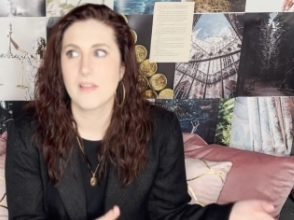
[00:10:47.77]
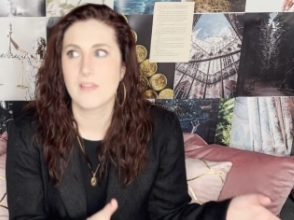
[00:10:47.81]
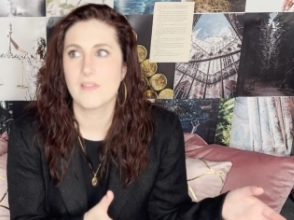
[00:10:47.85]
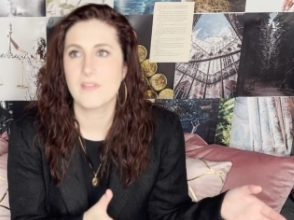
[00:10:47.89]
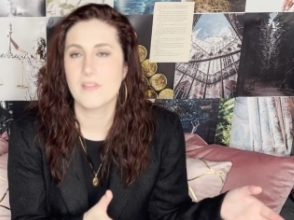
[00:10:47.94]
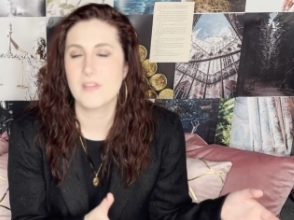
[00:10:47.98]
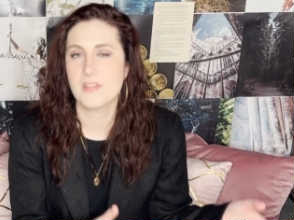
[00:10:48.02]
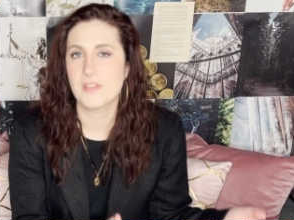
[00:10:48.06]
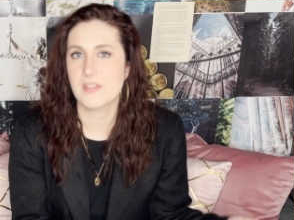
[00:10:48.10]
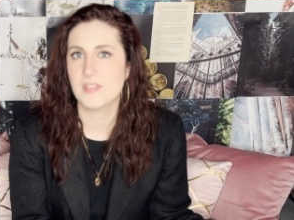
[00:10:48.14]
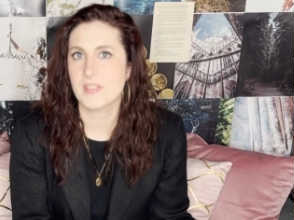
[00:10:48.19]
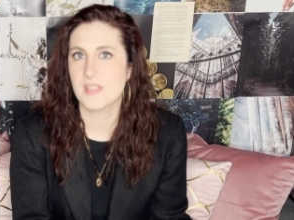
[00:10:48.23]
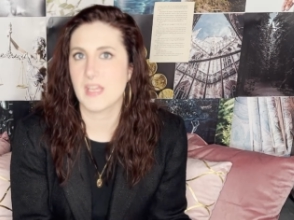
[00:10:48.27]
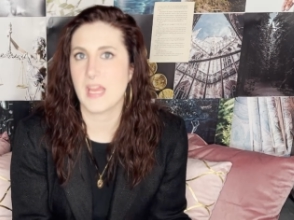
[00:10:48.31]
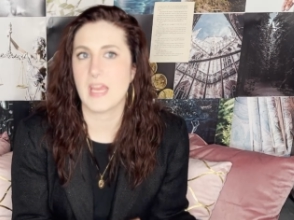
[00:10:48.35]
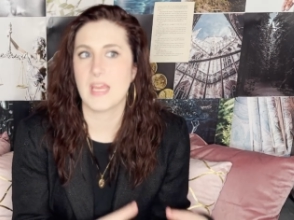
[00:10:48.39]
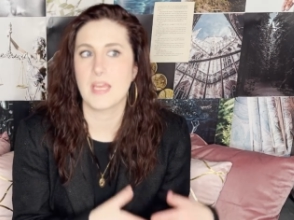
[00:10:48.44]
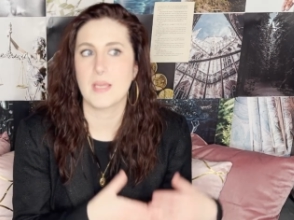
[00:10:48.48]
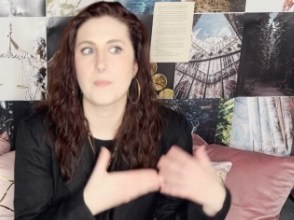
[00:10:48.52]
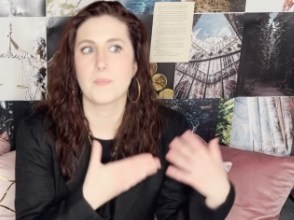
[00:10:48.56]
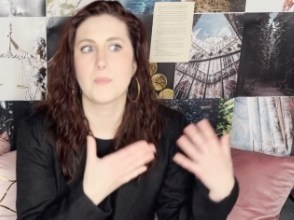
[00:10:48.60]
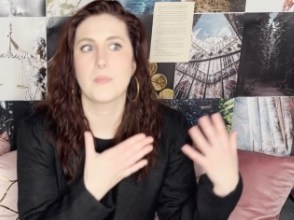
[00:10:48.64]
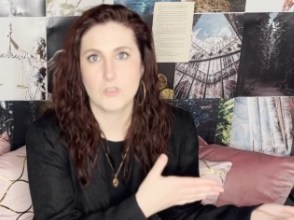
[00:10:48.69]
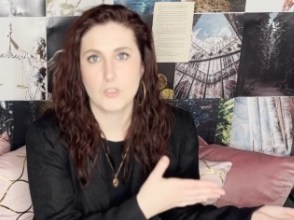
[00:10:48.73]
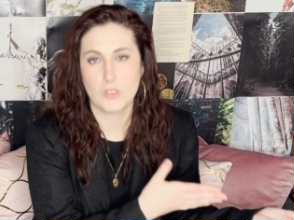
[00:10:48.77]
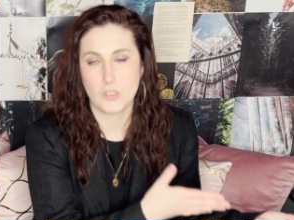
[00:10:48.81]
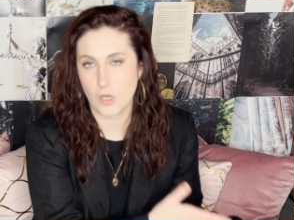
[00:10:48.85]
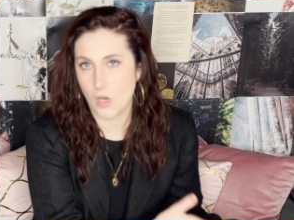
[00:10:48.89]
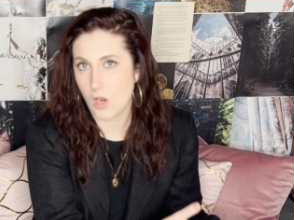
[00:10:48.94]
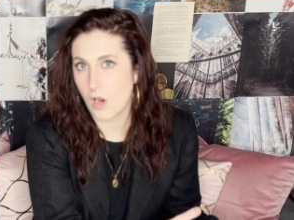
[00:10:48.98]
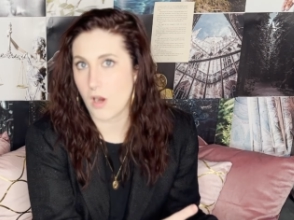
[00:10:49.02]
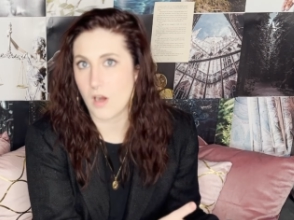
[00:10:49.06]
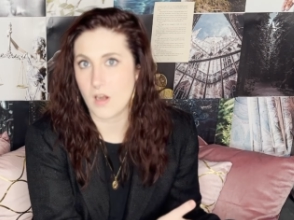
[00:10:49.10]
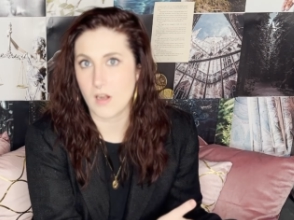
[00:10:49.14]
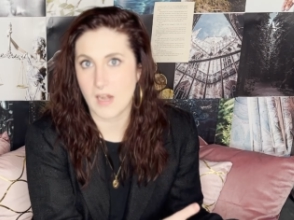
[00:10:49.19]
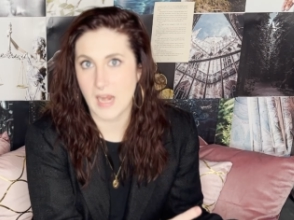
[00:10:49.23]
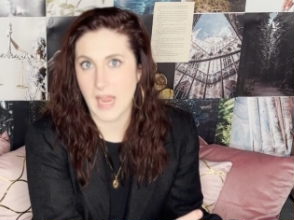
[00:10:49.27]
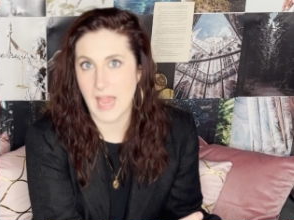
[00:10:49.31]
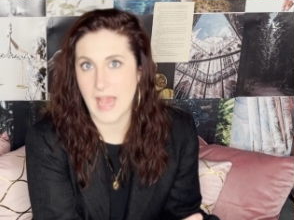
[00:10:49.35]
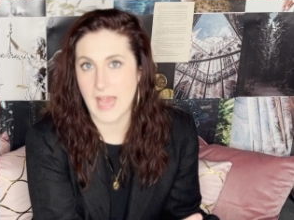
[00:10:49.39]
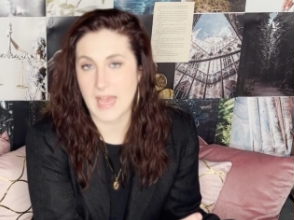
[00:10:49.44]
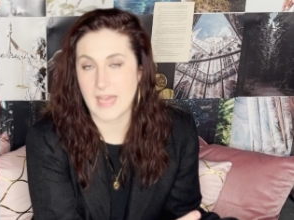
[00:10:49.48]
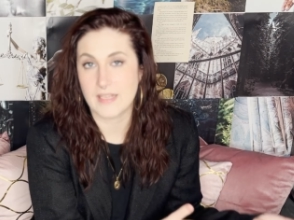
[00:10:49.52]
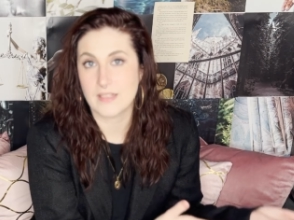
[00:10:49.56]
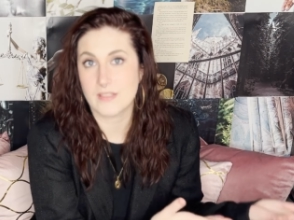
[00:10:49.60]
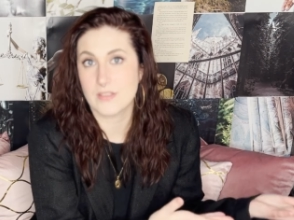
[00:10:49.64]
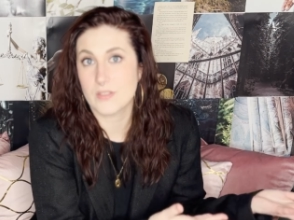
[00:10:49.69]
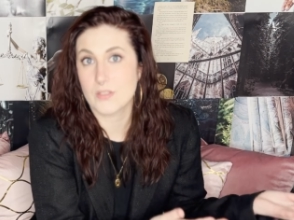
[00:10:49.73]
the same car
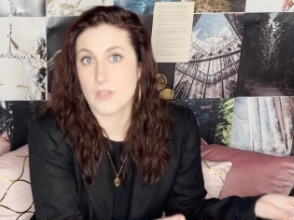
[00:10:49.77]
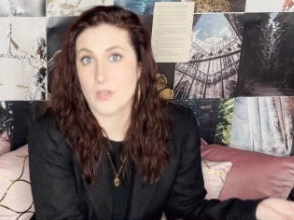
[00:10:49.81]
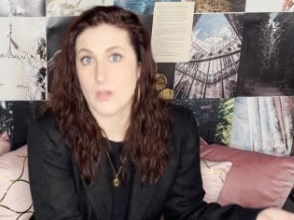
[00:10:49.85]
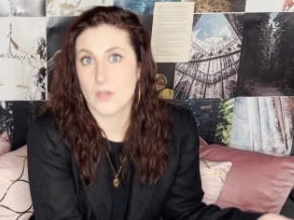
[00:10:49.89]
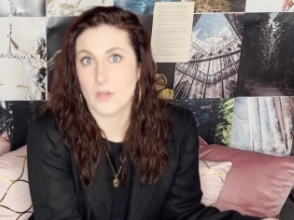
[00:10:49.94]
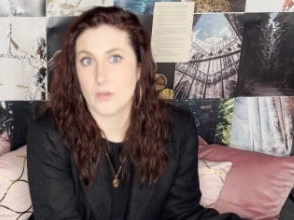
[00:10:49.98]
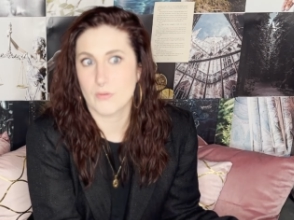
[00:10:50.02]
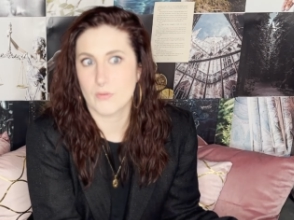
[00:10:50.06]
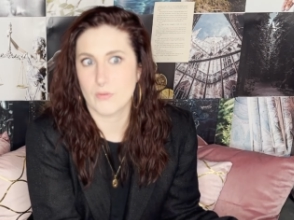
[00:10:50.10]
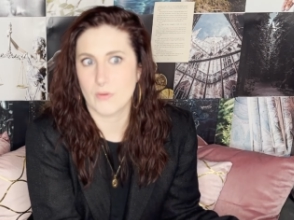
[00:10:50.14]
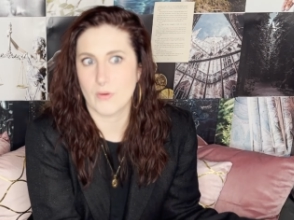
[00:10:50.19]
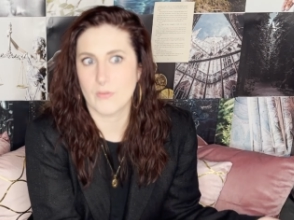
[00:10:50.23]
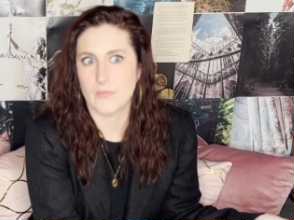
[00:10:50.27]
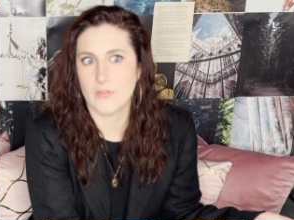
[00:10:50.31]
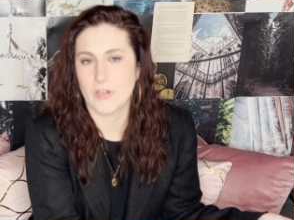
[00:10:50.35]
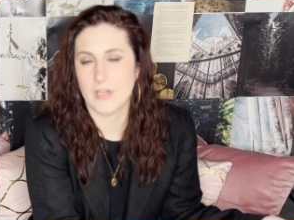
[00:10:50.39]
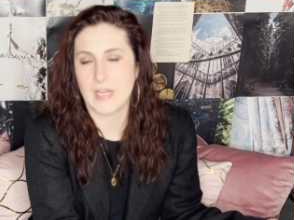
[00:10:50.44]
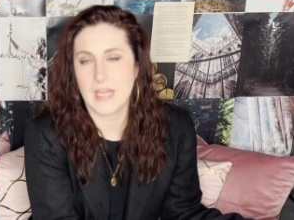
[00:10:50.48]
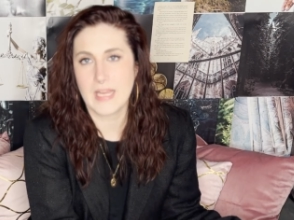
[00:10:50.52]
as Grover and